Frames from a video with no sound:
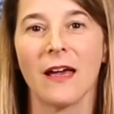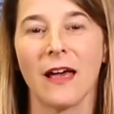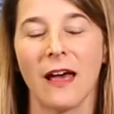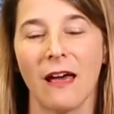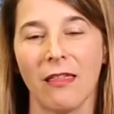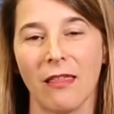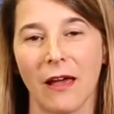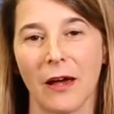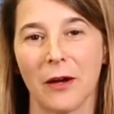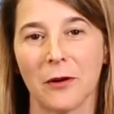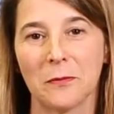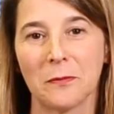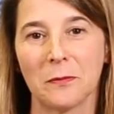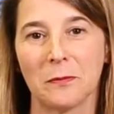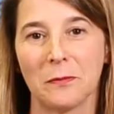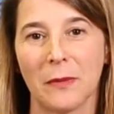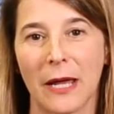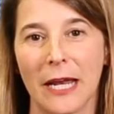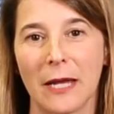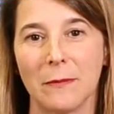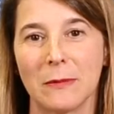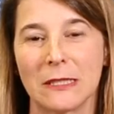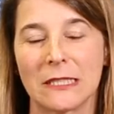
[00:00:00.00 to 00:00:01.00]
Hello,
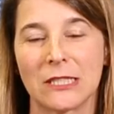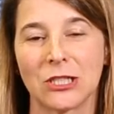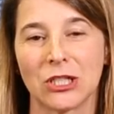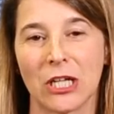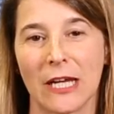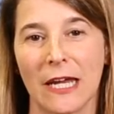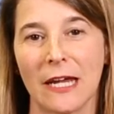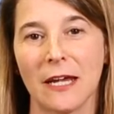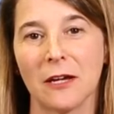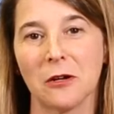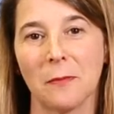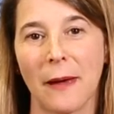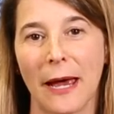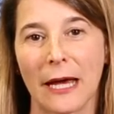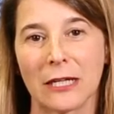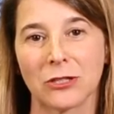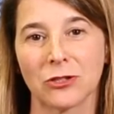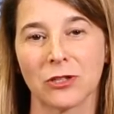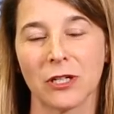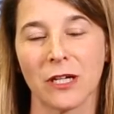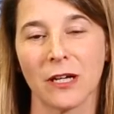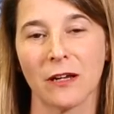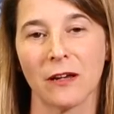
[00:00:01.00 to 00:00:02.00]
my name is Jenny
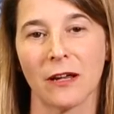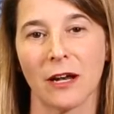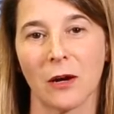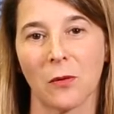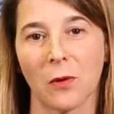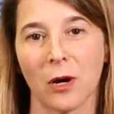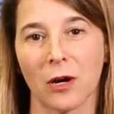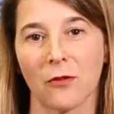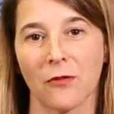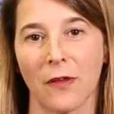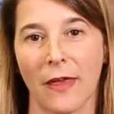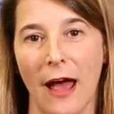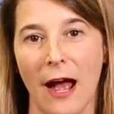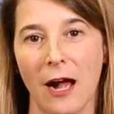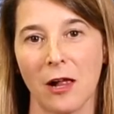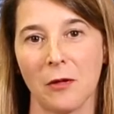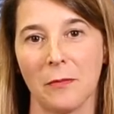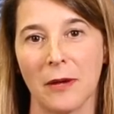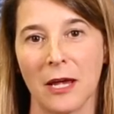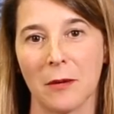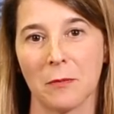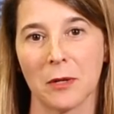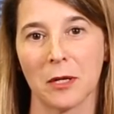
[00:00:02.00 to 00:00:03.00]
Kilpatrick, and I work for the
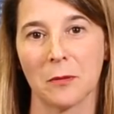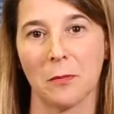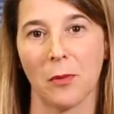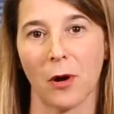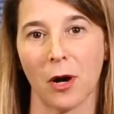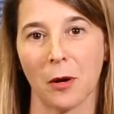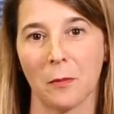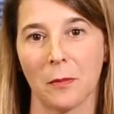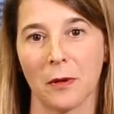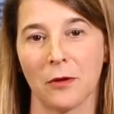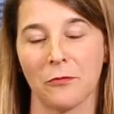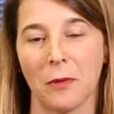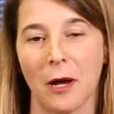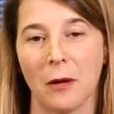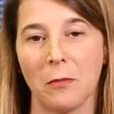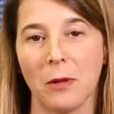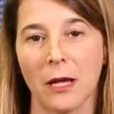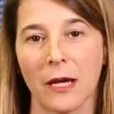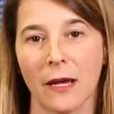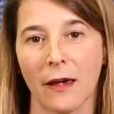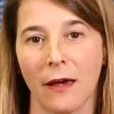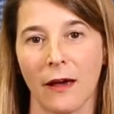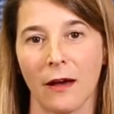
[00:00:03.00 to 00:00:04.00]
Alabama Department of
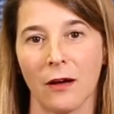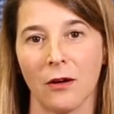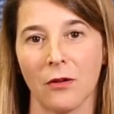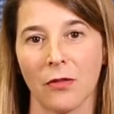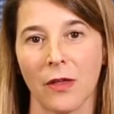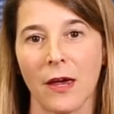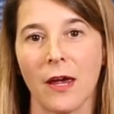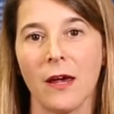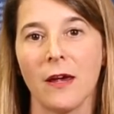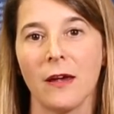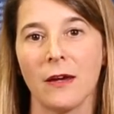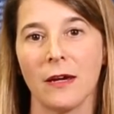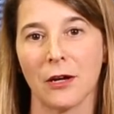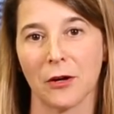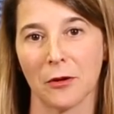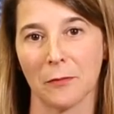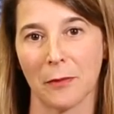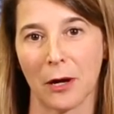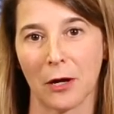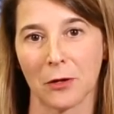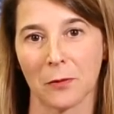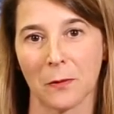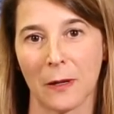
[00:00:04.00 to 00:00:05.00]
Public Health here in
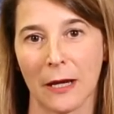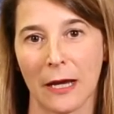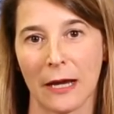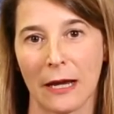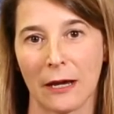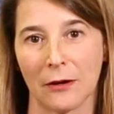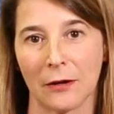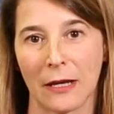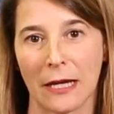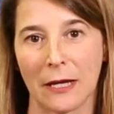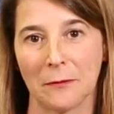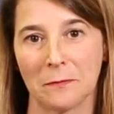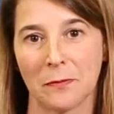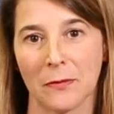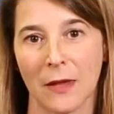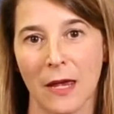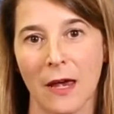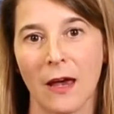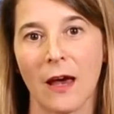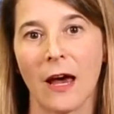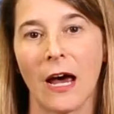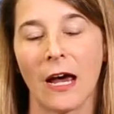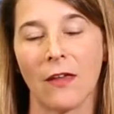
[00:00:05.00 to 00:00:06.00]
Baldwin County.
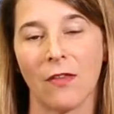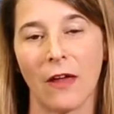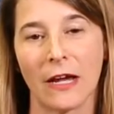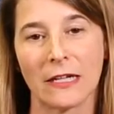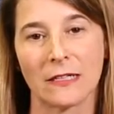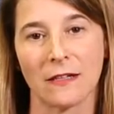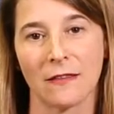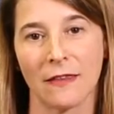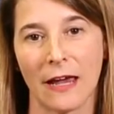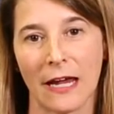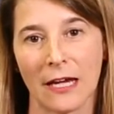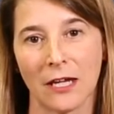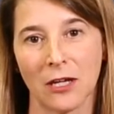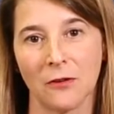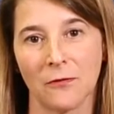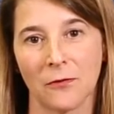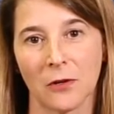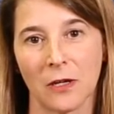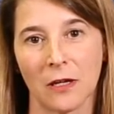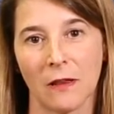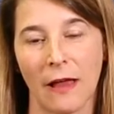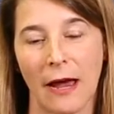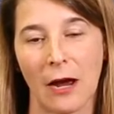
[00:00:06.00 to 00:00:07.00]
I'd like to thank you
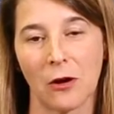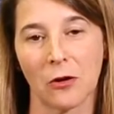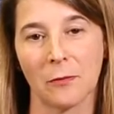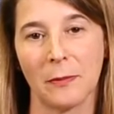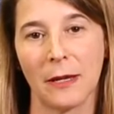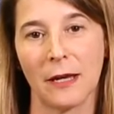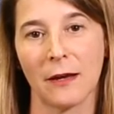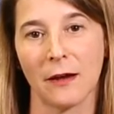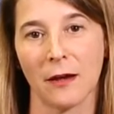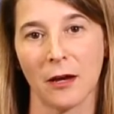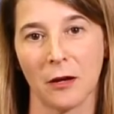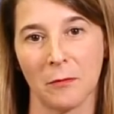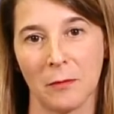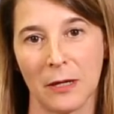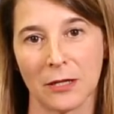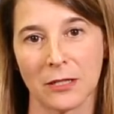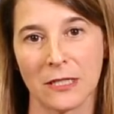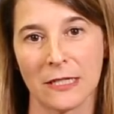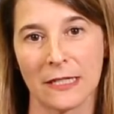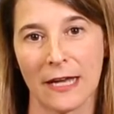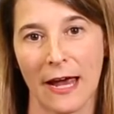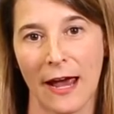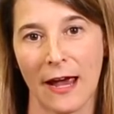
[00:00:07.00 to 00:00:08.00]
for allowing me to come here
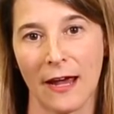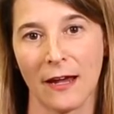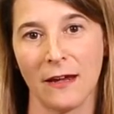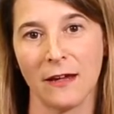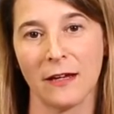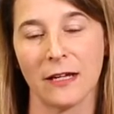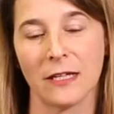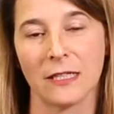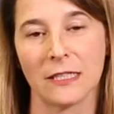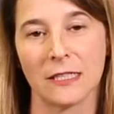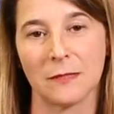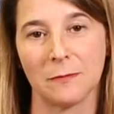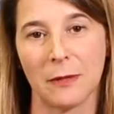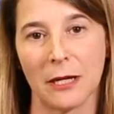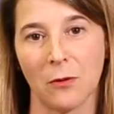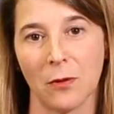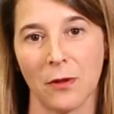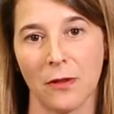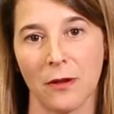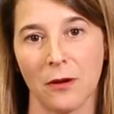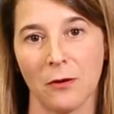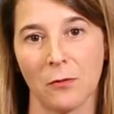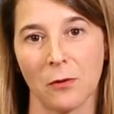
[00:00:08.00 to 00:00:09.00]
today and speak
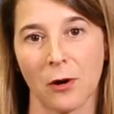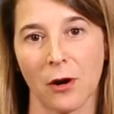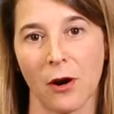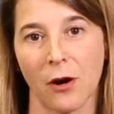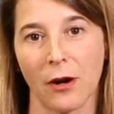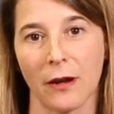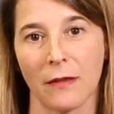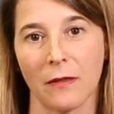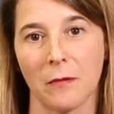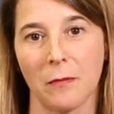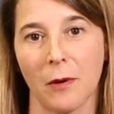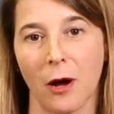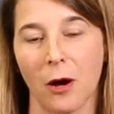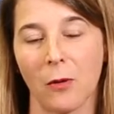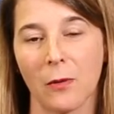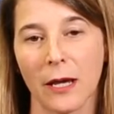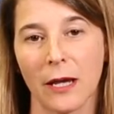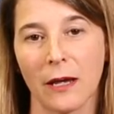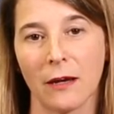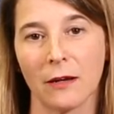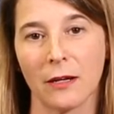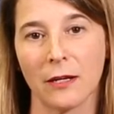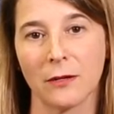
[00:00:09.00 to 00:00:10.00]
with you regarding the Baldwin
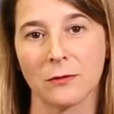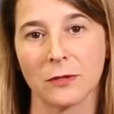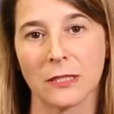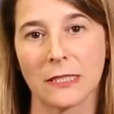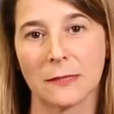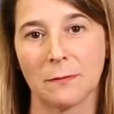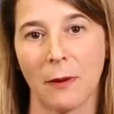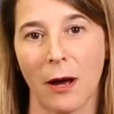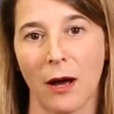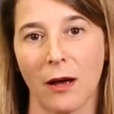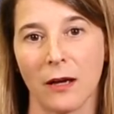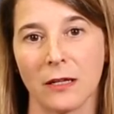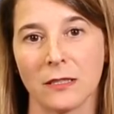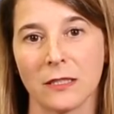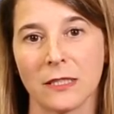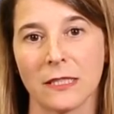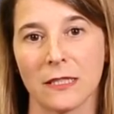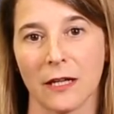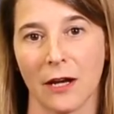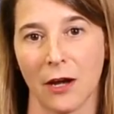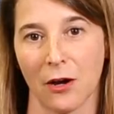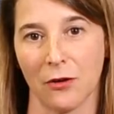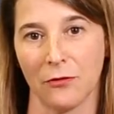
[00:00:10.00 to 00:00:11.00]
County response
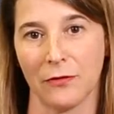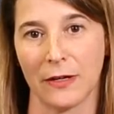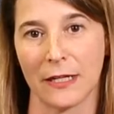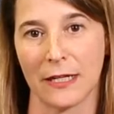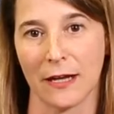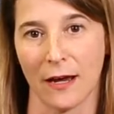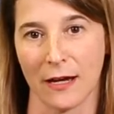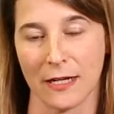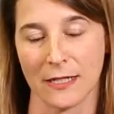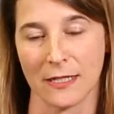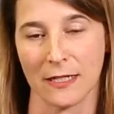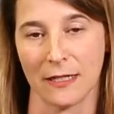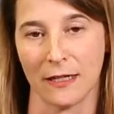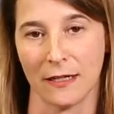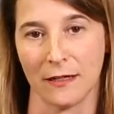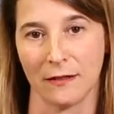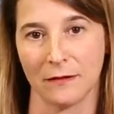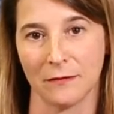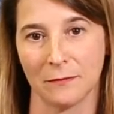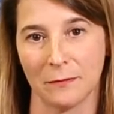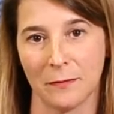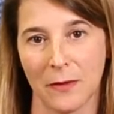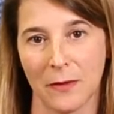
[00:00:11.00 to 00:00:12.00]
to COVID-19.